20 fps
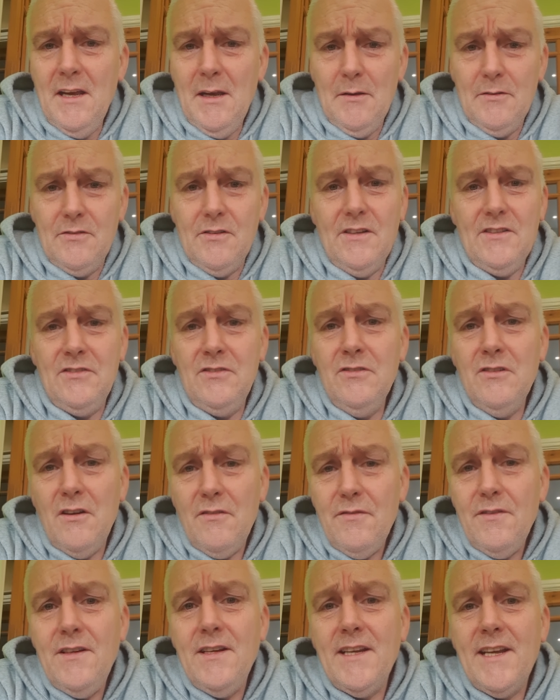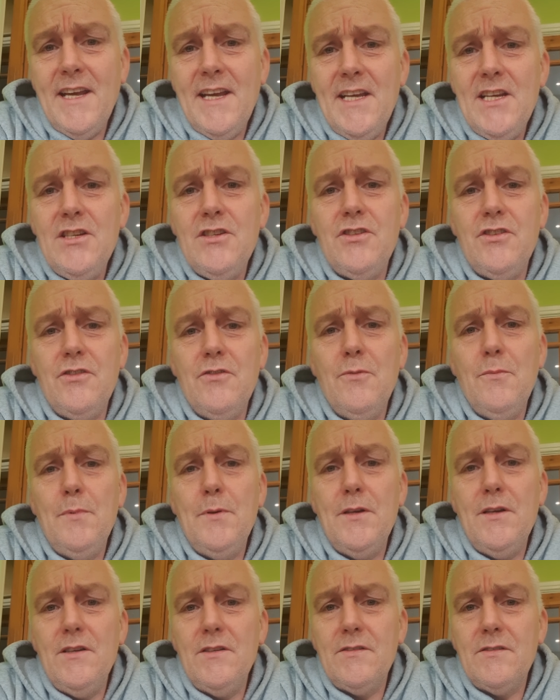So it's nothing against you
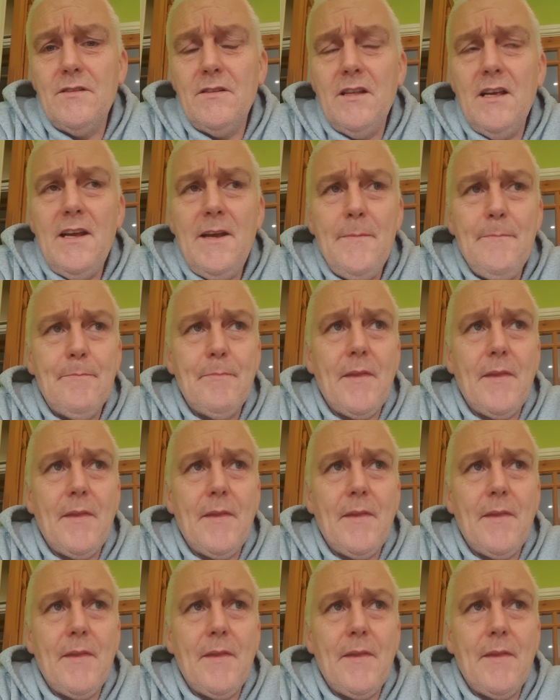personally.